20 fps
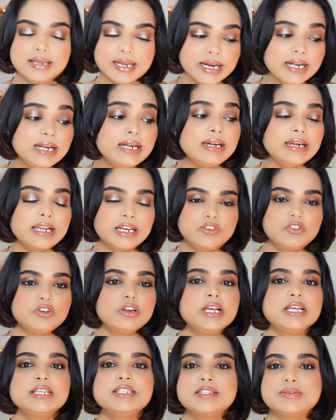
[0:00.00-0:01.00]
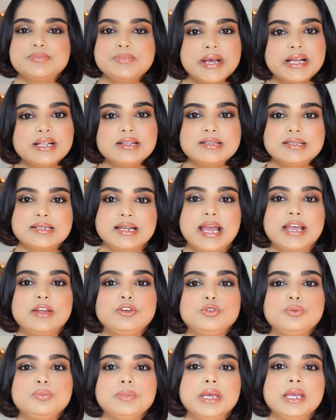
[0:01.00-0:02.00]
it literally smells like,
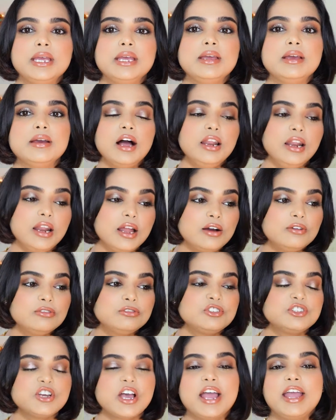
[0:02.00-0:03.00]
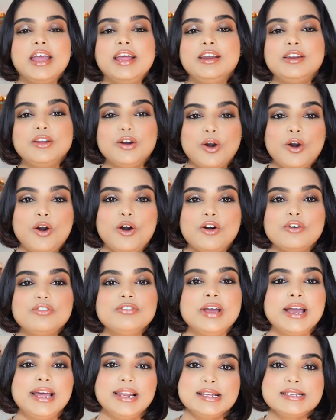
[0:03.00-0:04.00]
to me, a love child of
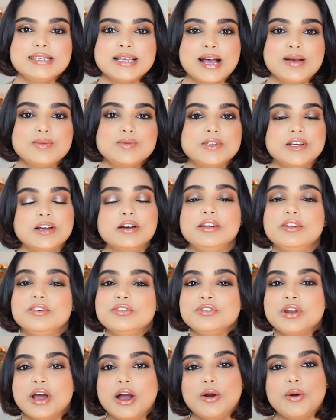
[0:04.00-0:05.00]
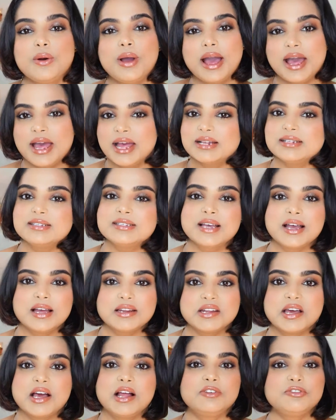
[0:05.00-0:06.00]
Elixir's Girl of Now and
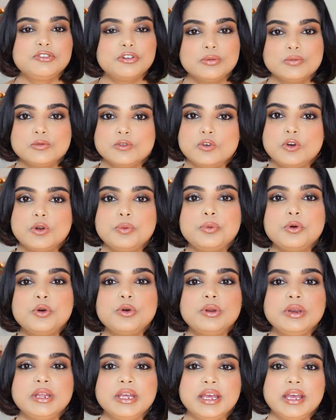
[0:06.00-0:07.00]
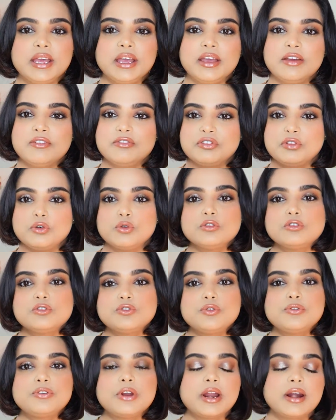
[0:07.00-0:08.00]
Scandal from Jean Paul Gaultier. If those
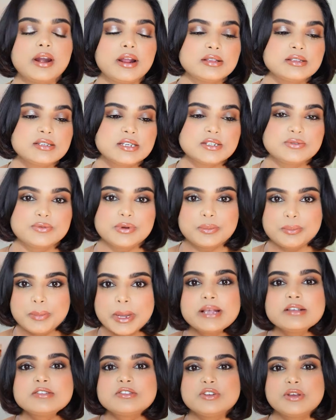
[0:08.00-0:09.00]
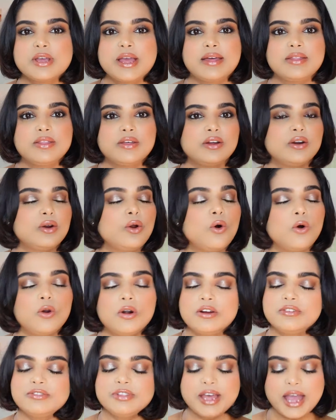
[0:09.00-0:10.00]
two fragrances were mixed together,
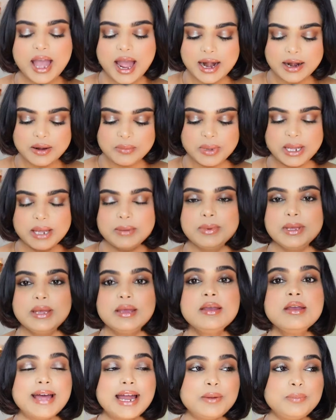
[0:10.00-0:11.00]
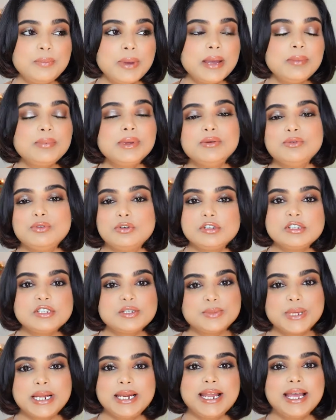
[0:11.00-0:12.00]
or if they had a baby, that baby would
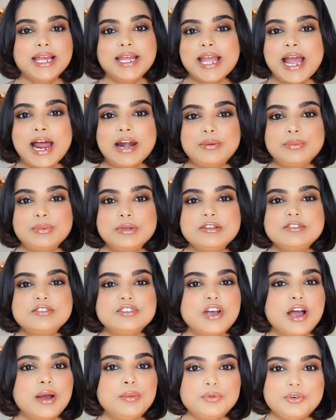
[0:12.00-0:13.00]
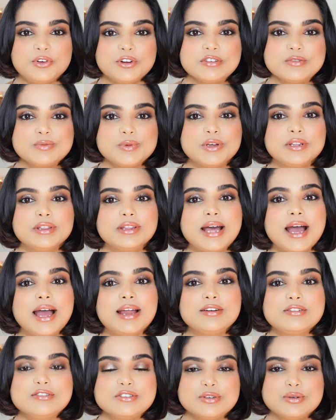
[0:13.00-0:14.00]
smell like Caramel Charm, trust me on
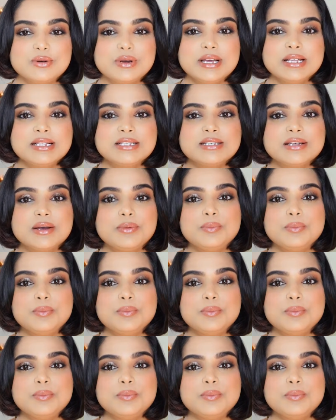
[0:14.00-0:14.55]
that. So it